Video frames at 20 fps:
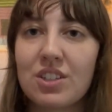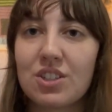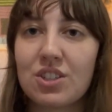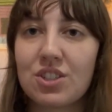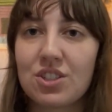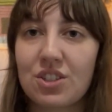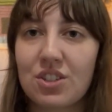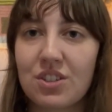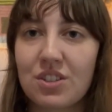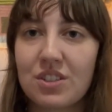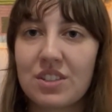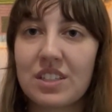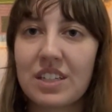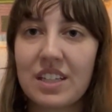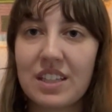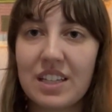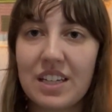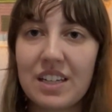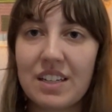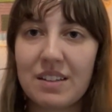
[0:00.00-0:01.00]
shirt
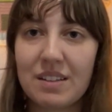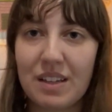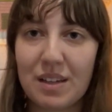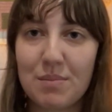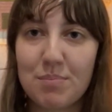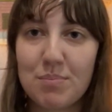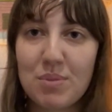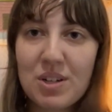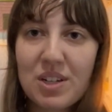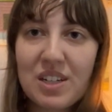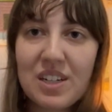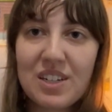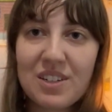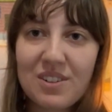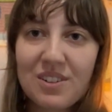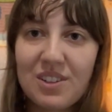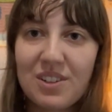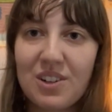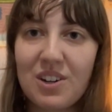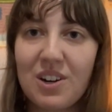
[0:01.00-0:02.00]
and then like put it
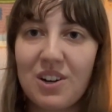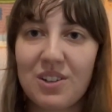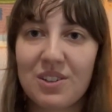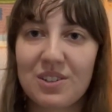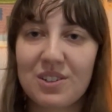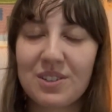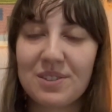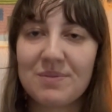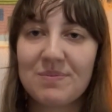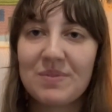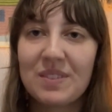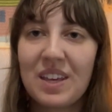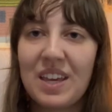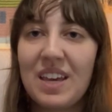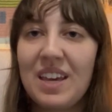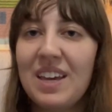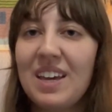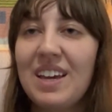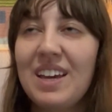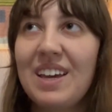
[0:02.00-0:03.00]
under the collar.
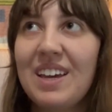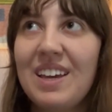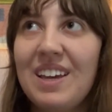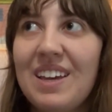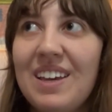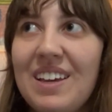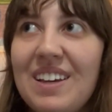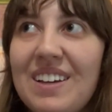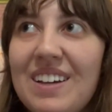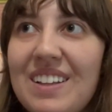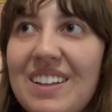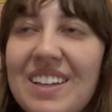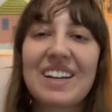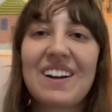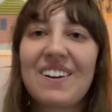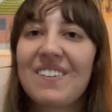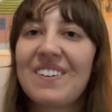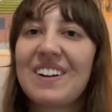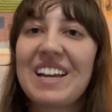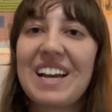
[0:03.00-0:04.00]
Like,
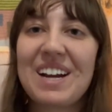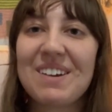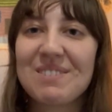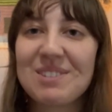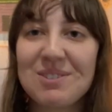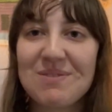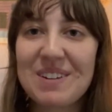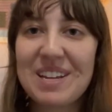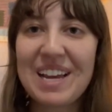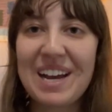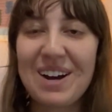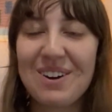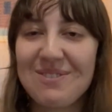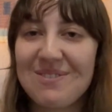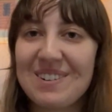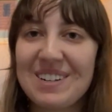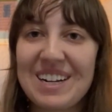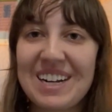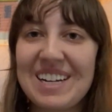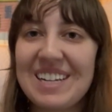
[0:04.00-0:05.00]
I already have so many
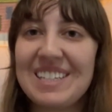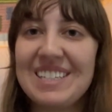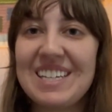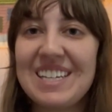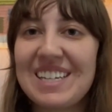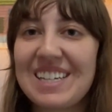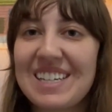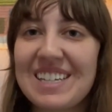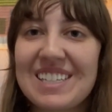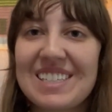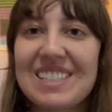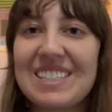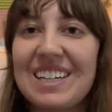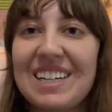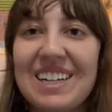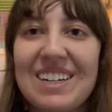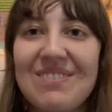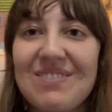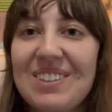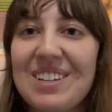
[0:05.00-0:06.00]
outfit ideas
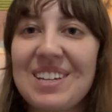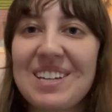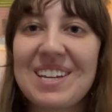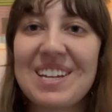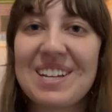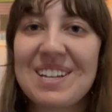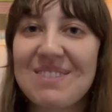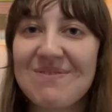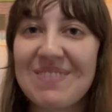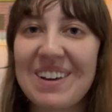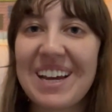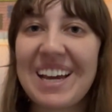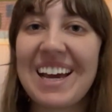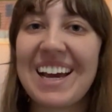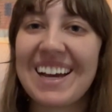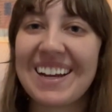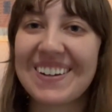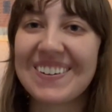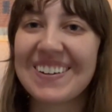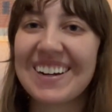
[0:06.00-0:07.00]
that I'm thinking in my
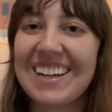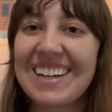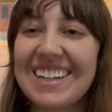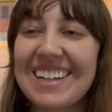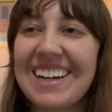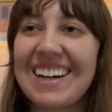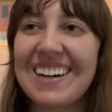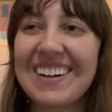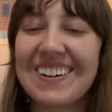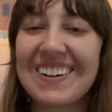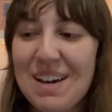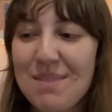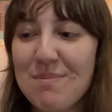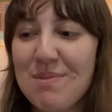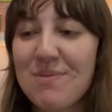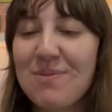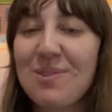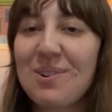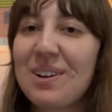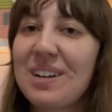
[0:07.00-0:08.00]
head right now
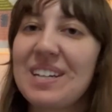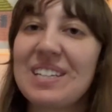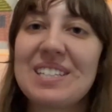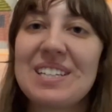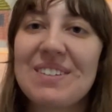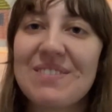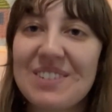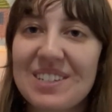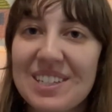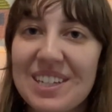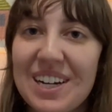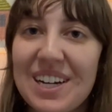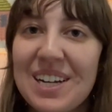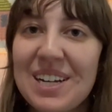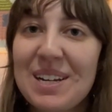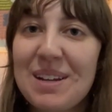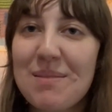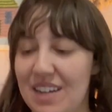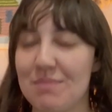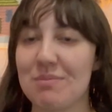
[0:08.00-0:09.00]
before it's even
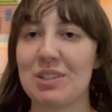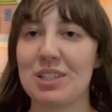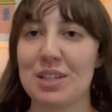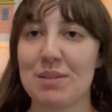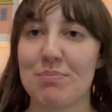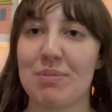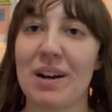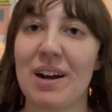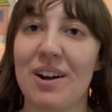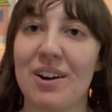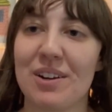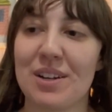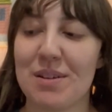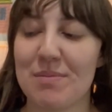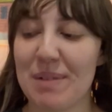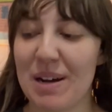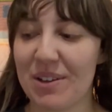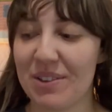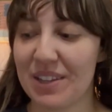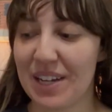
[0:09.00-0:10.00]
done. I'm really proud
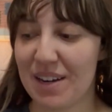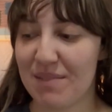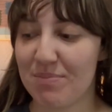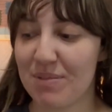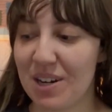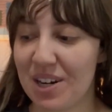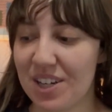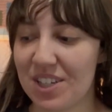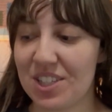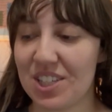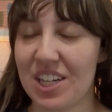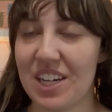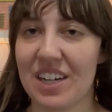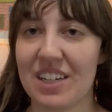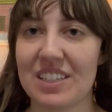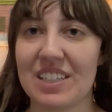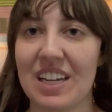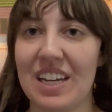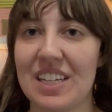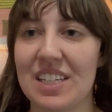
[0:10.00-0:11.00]
about that
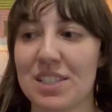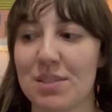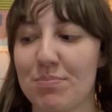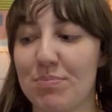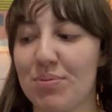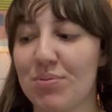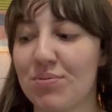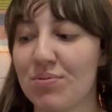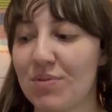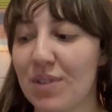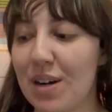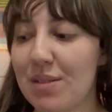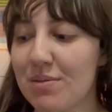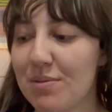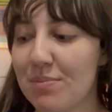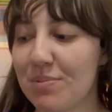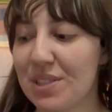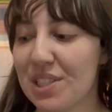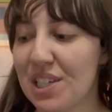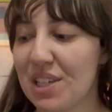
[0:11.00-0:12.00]
project. It's
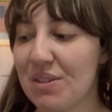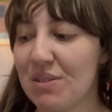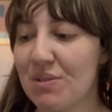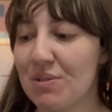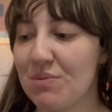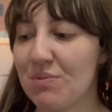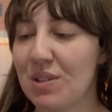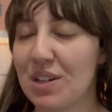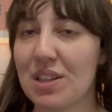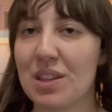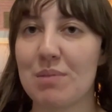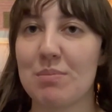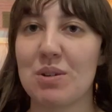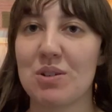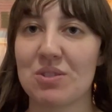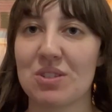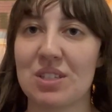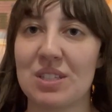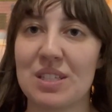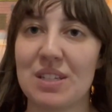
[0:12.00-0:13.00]
probably one of the
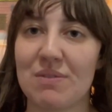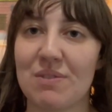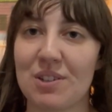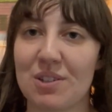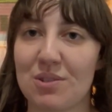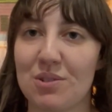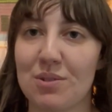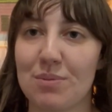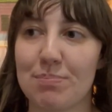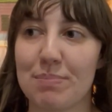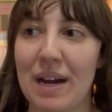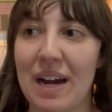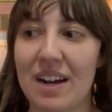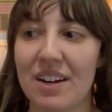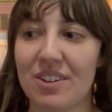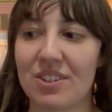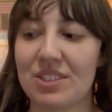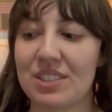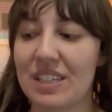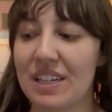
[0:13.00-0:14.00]
most difficult
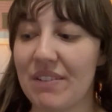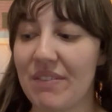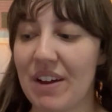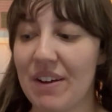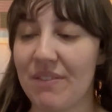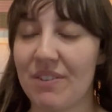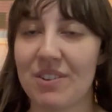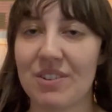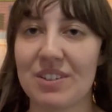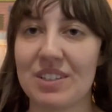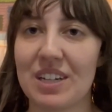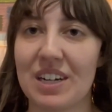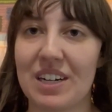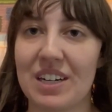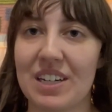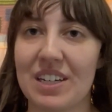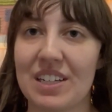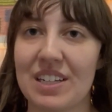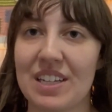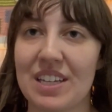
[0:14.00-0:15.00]
patterns I've ever
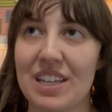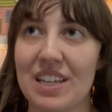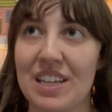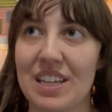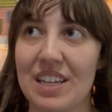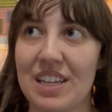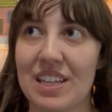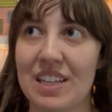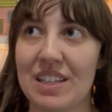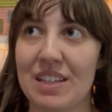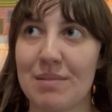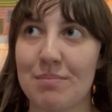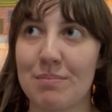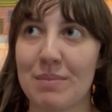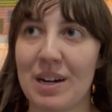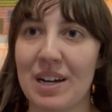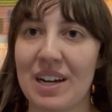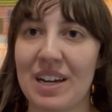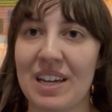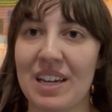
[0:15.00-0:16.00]
done in
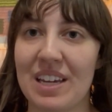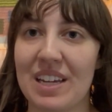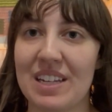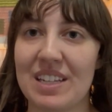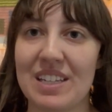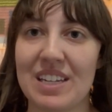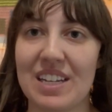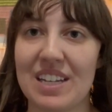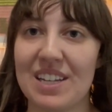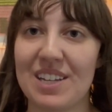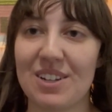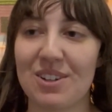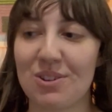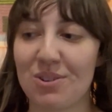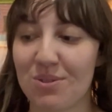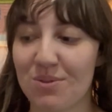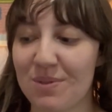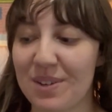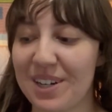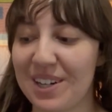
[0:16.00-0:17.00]
my knitting
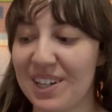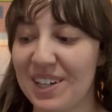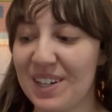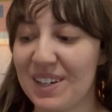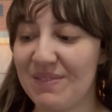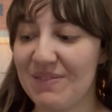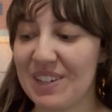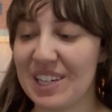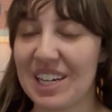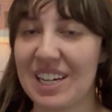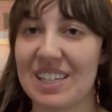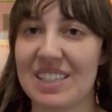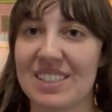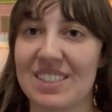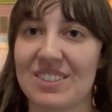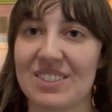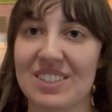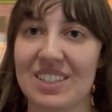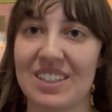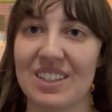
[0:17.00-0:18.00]
career because
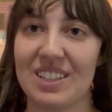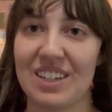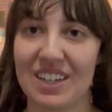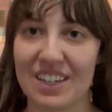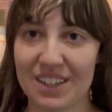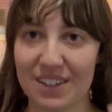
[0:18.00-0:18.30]
there's a lot